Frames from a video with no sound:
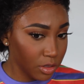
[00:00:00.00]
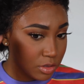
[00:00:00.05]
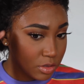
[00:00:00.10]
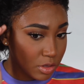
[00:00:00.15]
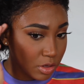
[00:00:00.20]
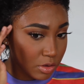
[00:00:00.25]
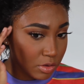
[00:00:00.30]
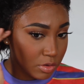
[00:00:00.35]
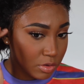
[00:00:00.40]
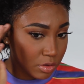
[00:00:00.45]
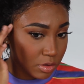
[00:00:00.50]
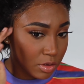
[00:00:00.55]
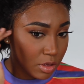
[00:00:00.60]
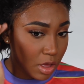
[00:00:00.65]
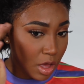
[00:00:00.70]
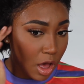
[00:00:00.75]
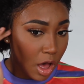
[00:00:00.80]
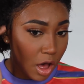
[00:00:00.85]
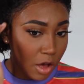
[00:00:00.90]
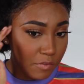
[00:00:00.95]
So
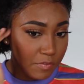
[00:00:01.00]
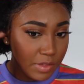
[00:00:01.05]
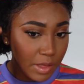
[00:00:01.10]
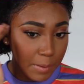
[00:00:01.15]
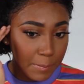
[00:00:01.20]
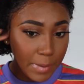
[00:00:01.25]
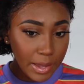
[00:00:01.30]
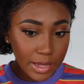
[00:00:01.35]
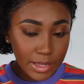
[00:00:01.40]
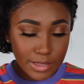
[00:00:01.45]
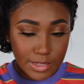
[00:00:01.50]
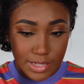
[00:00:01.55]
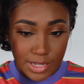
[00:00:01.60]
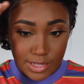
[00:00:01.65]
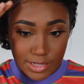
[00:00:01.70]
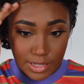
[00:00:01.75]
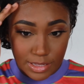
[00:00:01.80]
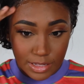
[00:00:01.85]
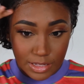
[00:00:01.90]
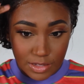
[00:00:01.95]
hopefully I'm making
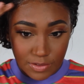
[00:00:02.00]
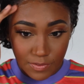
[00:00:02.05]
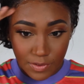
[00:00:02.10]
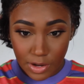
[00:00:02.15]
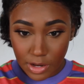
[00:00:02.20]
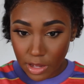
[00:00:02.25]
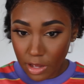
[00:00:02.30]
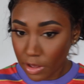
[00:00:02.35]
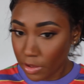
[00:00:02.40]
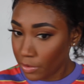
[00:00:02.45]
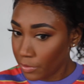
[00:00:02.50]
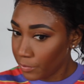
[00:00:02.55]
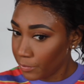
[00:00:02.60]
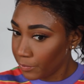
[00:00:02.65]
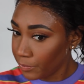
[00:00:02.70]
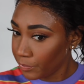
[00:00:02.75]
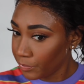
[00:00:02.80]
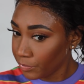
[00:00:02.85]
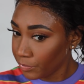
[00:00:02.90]
sense in this video.